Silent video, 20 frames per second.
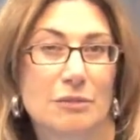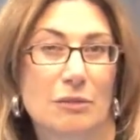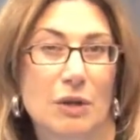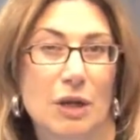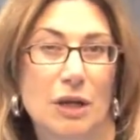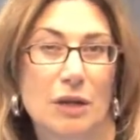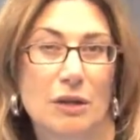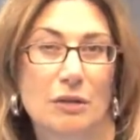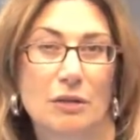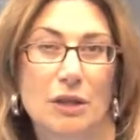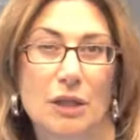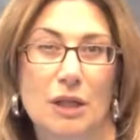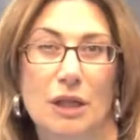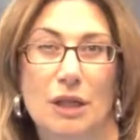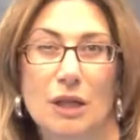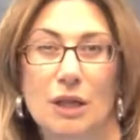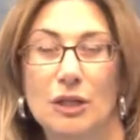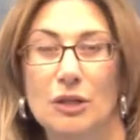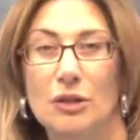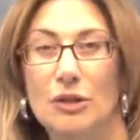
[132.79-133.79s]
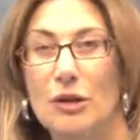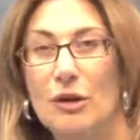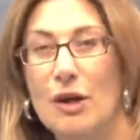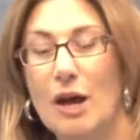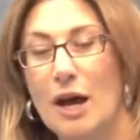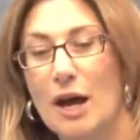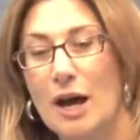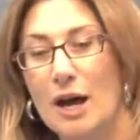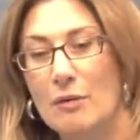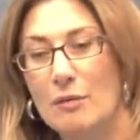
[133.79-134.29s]
well. You
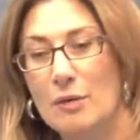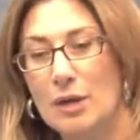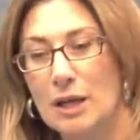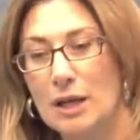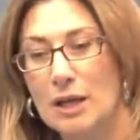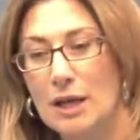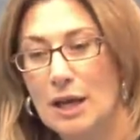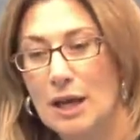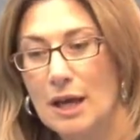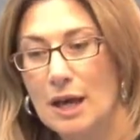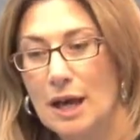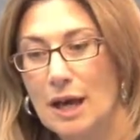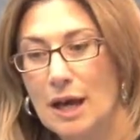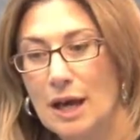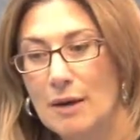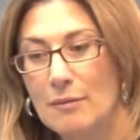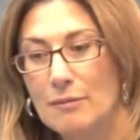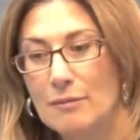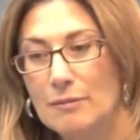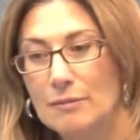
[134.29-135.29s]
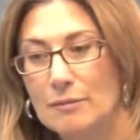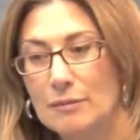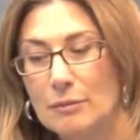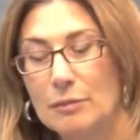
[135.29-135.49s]
know,